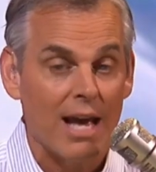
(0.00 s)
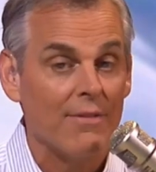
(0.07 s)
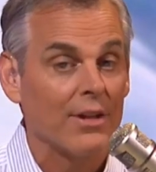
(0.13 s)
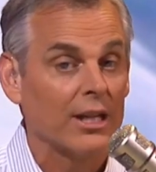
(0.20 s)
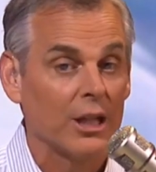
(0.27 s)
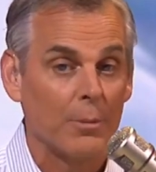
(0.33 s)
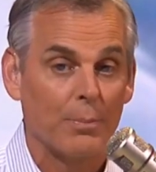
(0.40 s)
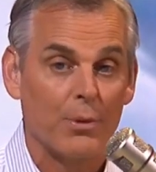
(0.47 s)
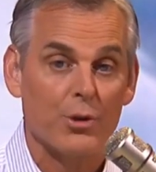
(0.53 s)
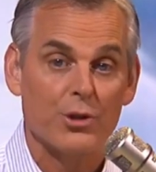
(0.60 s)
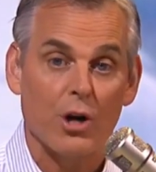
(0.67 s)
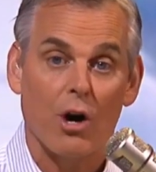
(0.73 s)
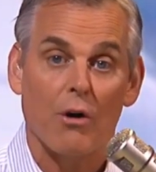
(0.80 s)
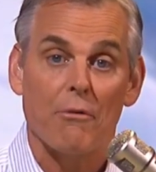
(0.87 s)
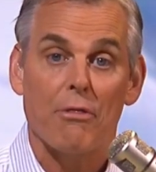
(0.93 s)
and the
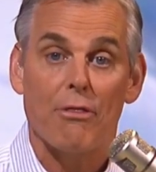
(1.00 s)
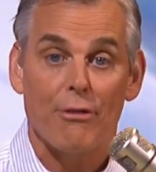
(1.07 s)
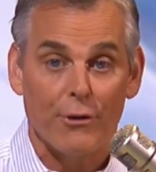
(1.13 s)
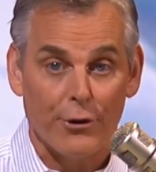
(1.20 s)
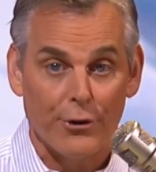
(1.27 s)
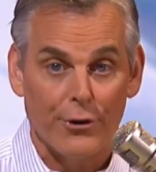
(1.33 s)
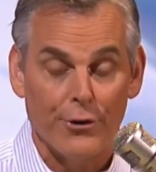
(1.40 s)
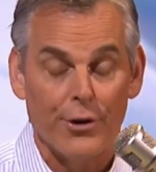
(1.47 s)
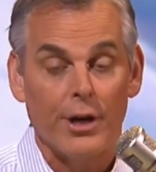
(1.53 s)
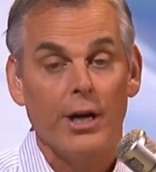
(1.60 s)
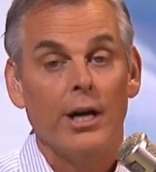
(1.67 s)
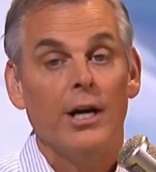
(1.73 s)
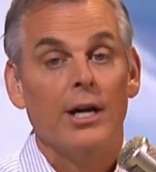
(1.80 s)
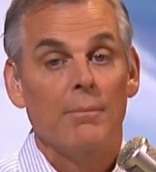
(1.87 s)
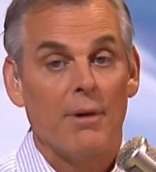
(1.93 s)
Clippers are third.
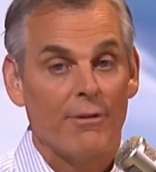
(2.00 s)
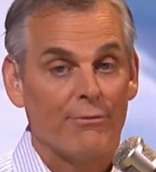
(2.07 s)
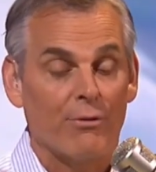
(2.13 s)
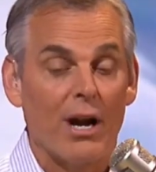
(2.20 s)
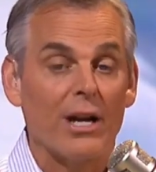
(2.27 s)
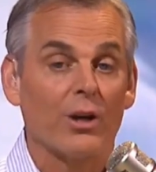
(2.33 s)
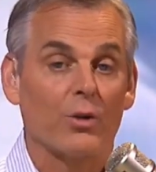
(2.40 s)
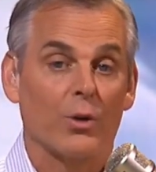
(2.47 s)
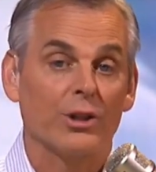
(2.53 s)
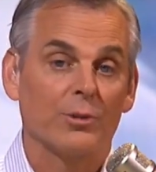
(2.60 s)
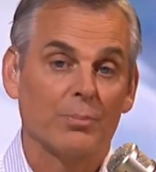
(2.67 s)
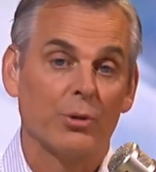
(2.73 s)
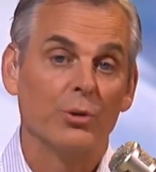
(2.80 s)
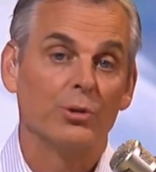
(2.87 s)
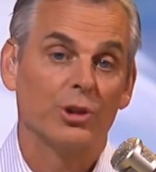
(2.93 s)
My friend Chris
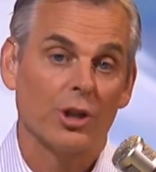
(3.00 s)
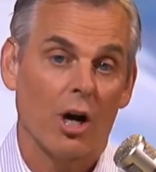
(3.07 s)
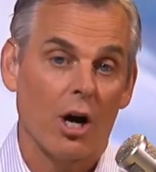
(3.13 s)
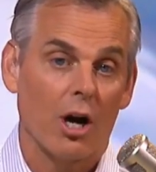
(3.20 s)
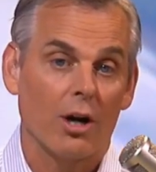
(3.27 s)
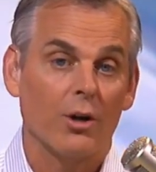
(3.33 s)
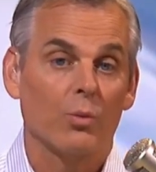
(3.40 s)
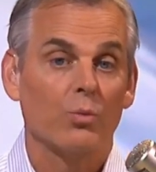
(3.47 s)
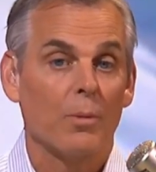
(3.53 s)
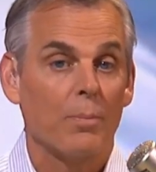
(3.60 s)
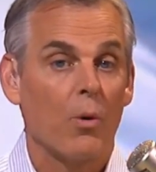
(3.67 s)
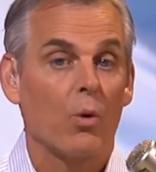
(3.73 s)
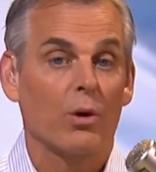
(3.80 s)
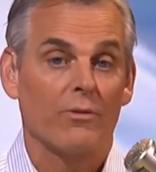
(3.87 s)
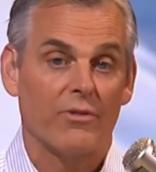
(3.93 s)
Broussard
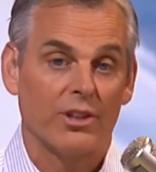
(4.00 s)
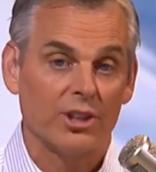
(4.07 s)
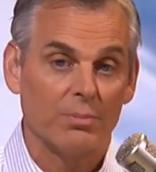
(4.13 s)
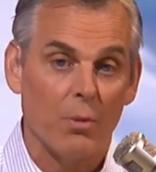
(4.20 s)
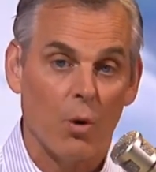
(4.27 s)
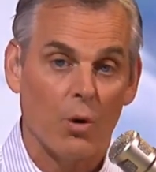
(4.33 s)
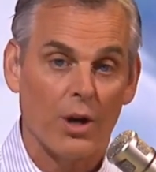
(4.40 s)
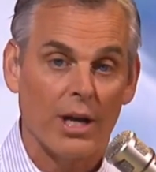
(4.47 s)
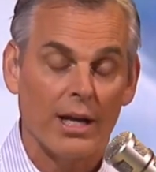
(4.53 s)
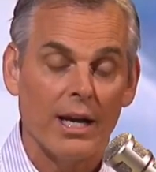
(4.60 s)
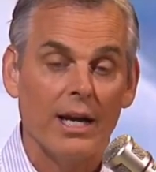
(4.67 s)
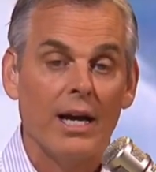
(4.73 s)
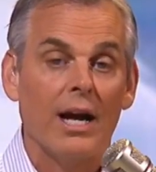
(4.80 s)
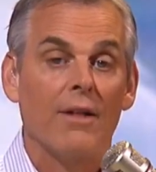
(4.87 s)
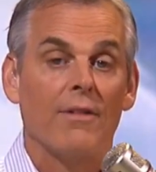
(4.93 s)
reported this
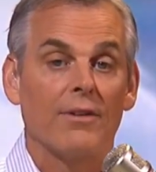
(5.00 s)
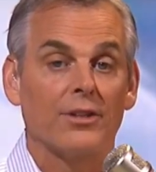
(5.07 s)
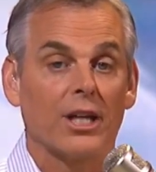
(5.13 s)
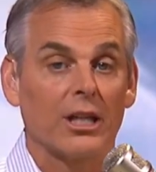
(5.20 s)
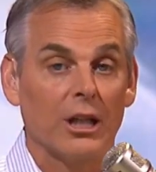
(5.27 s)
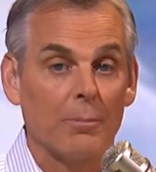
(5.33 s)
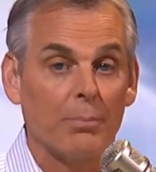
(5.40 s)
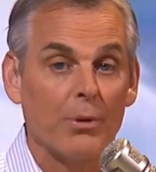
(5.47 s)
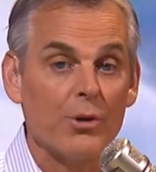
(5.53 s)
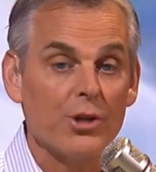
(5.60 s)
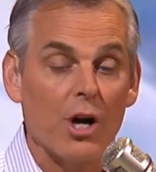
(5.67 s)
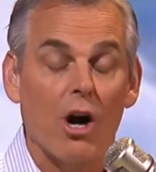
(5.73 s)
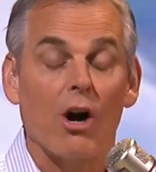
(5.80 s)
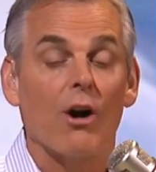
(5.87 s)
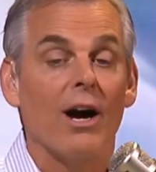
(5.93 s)
morning that the
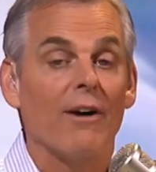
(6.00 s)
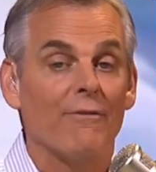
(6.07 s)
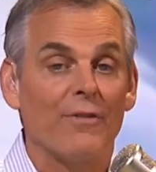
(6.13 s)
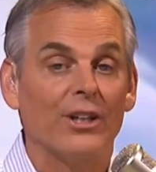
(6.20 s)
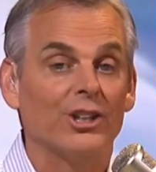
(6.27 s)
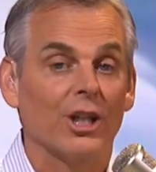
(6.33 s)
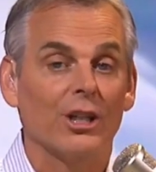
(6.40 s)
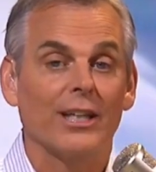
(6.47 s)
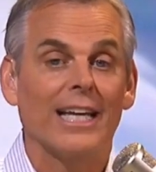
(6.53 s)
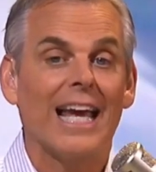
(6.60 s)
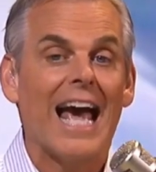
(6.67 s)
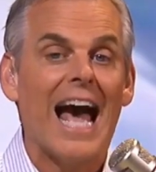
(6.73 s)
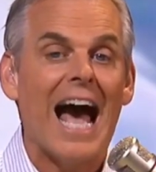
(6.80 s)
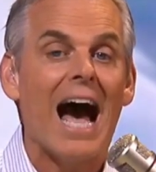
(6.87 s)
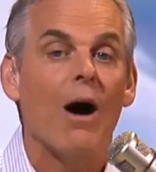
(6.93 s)
Clippers are officially
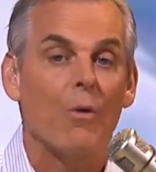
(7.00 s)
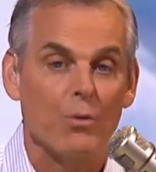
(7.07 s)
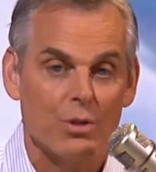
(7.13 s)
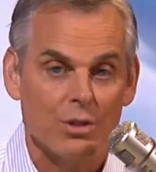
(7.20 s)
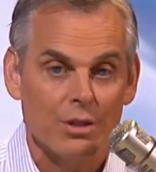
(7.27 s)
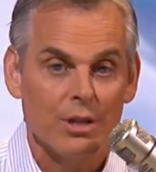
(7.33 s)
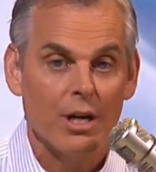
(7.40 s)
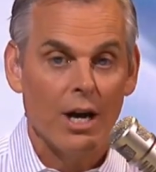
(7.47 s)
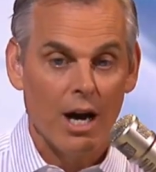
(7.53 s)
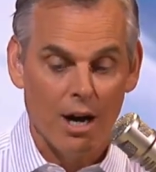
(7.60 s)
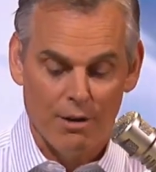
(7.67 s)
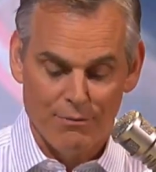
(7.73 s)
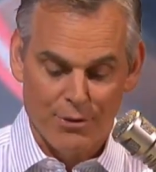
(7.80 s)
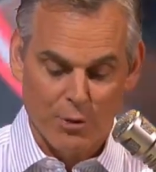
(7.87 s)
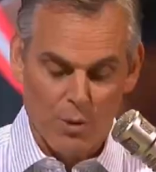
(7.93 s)
out
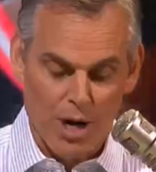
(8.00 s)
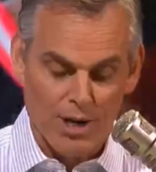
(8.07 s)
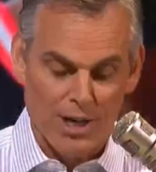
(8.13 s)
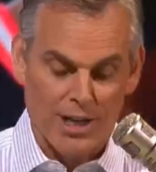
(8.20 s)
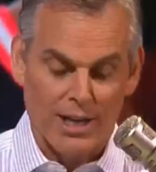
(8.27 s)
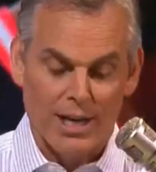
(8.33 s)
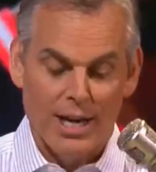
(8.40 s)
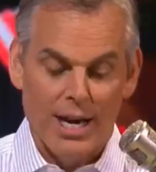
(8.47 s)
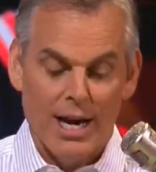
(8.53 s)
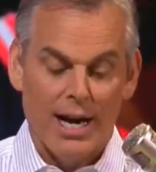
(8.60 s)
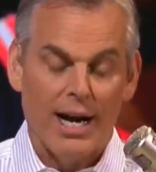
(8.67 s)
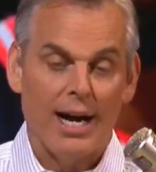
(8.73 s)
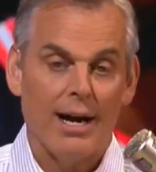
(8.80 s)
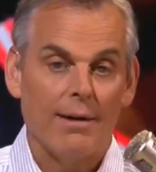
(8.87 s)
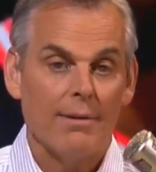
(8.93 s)
of the running.
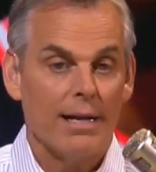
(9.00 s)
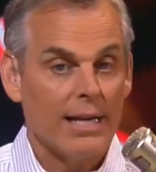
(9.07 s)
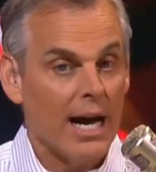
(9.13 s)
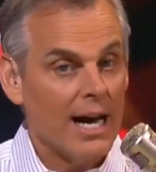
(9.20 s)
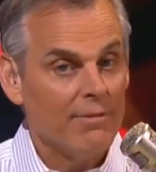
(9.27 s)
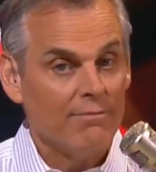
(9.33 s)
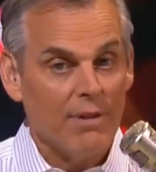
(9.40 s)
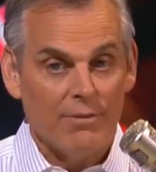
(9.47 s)
Now,